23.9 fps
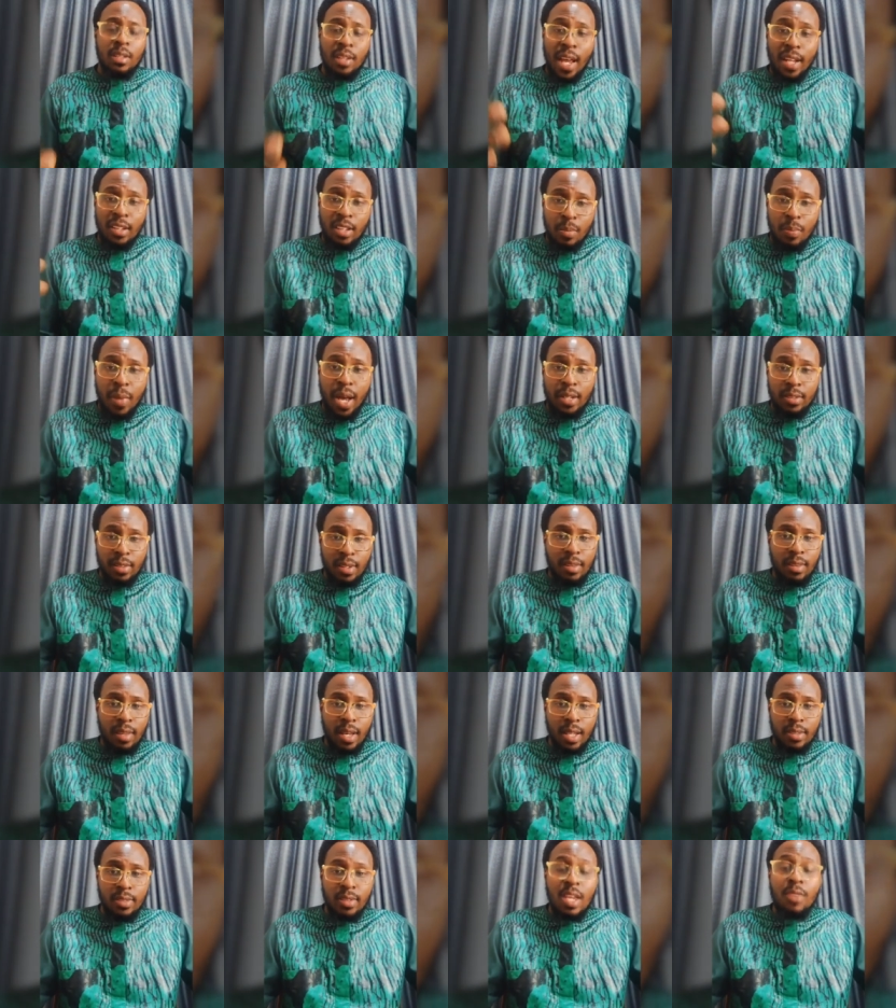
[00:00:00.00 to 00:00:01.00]
imagine
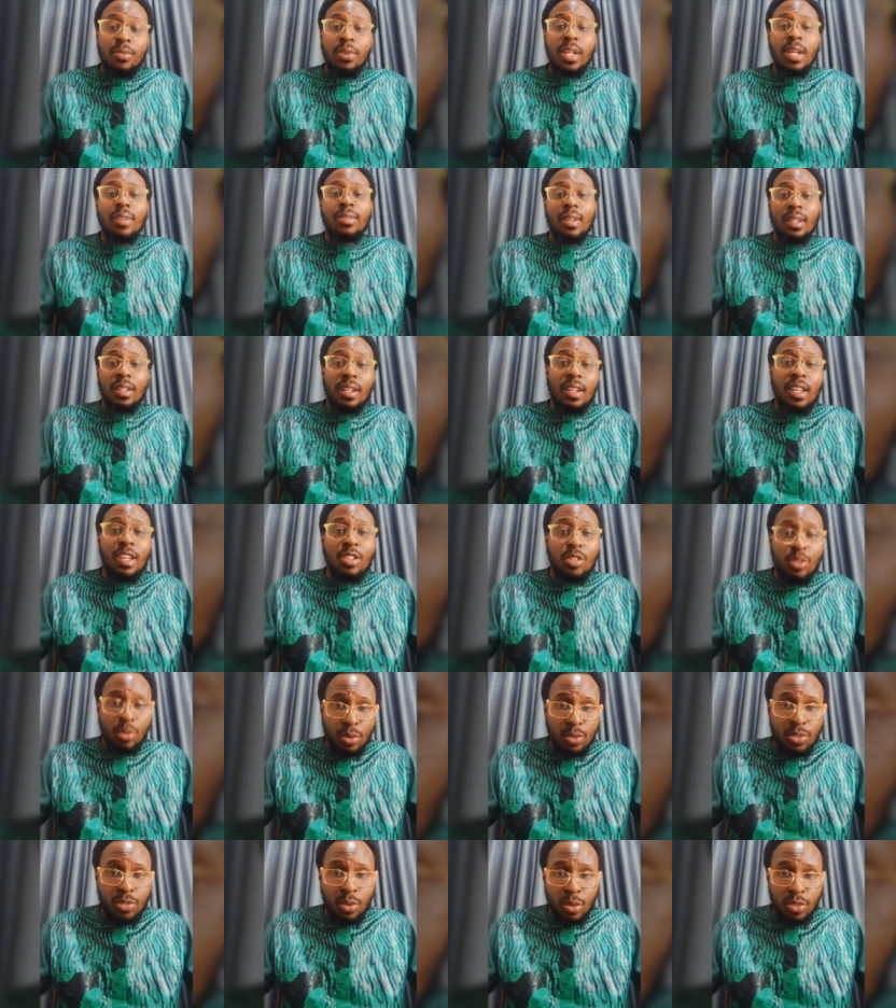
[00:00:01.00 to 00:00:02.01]
that even if she didn't
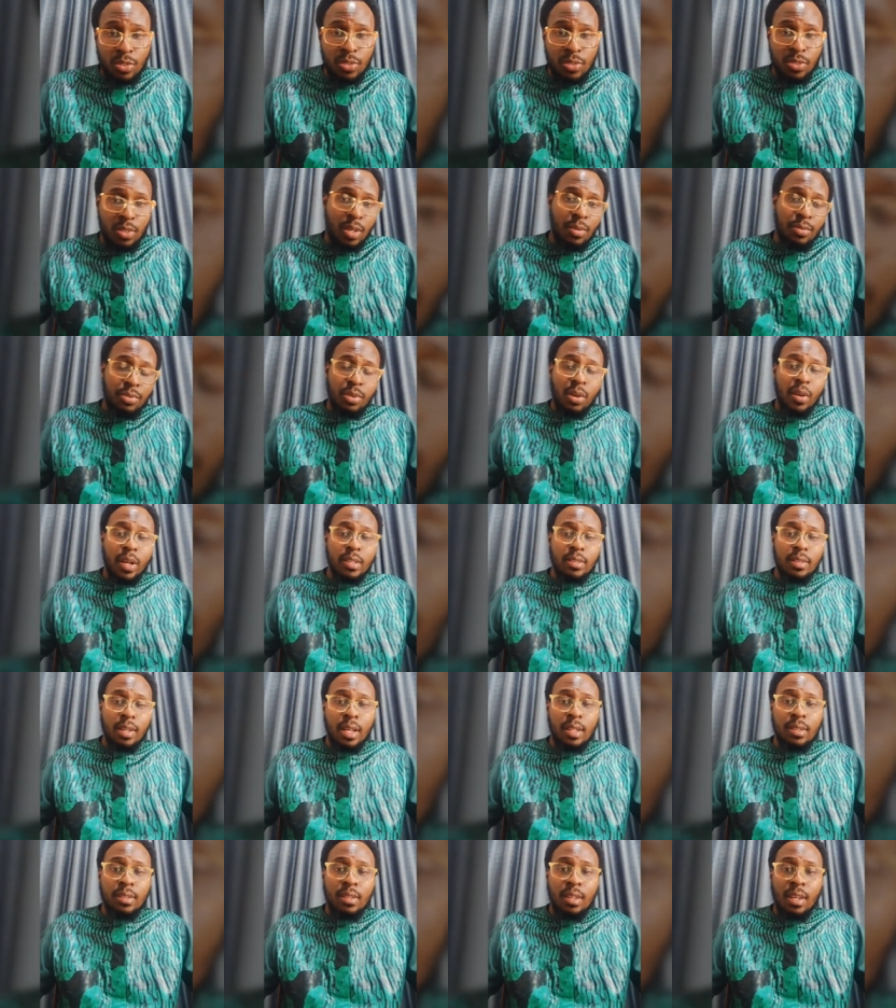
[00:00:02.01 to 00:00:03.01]
use those
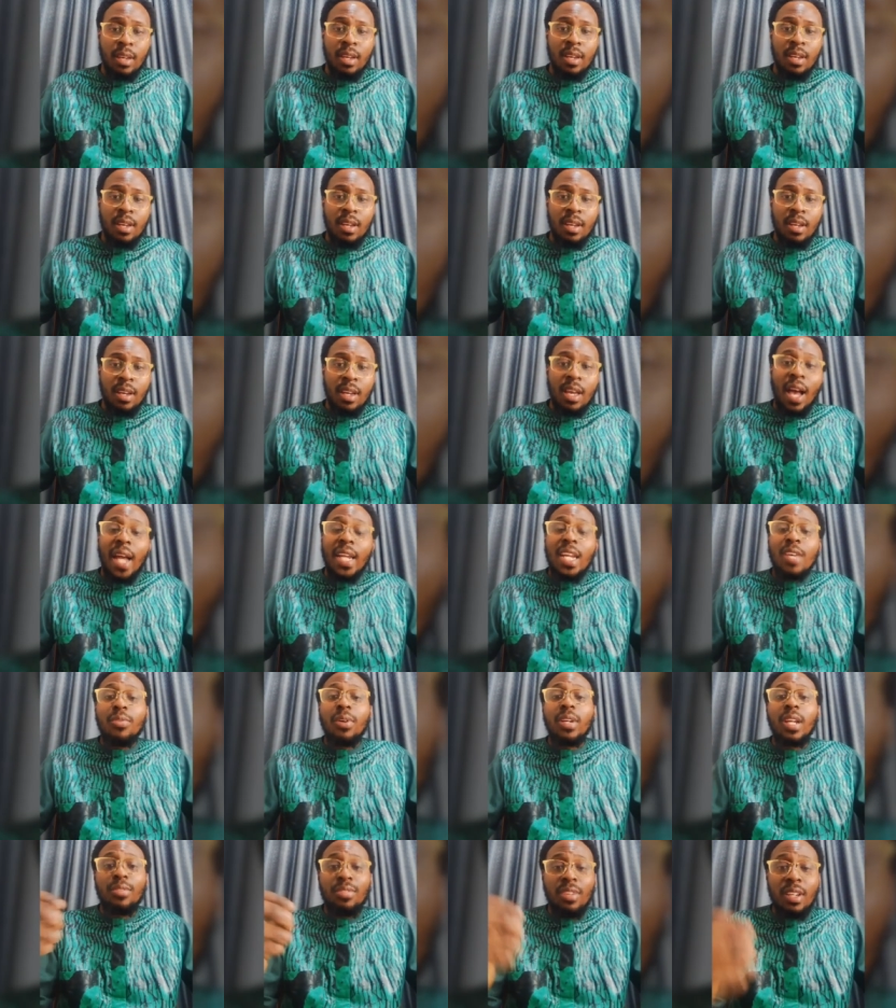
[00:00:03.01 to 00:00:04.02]
influencers, and
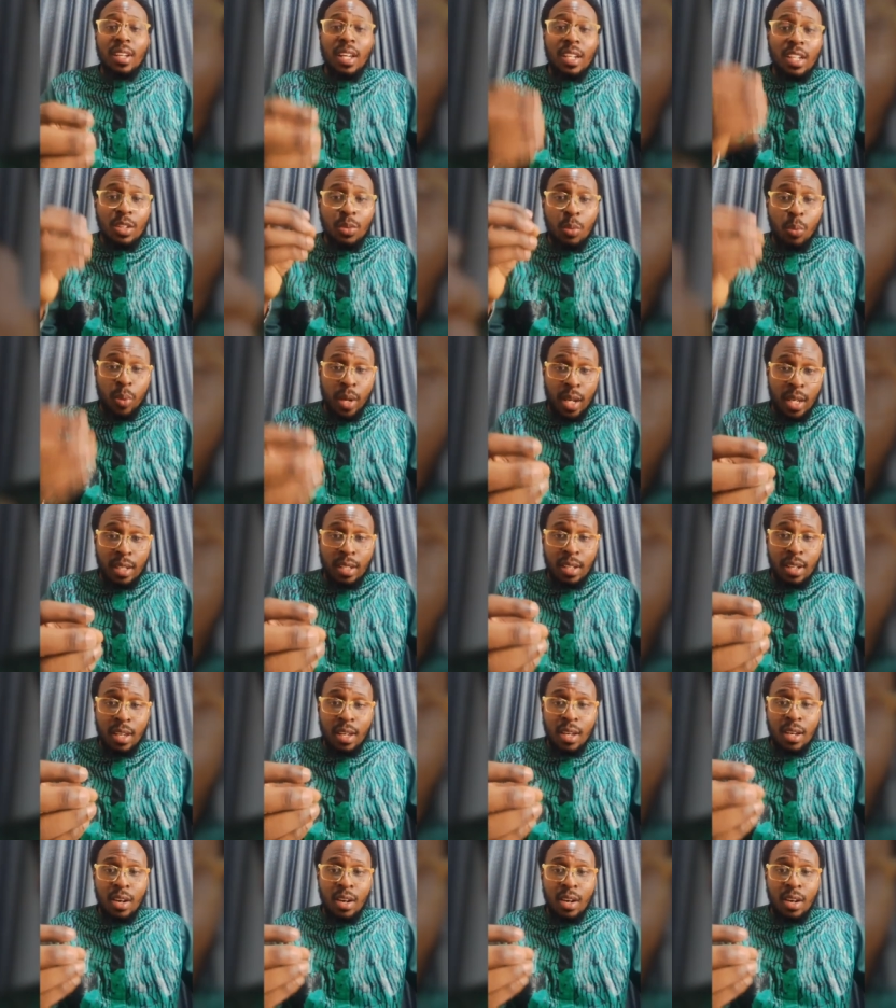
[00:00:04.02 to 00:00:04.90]
even if she didn't win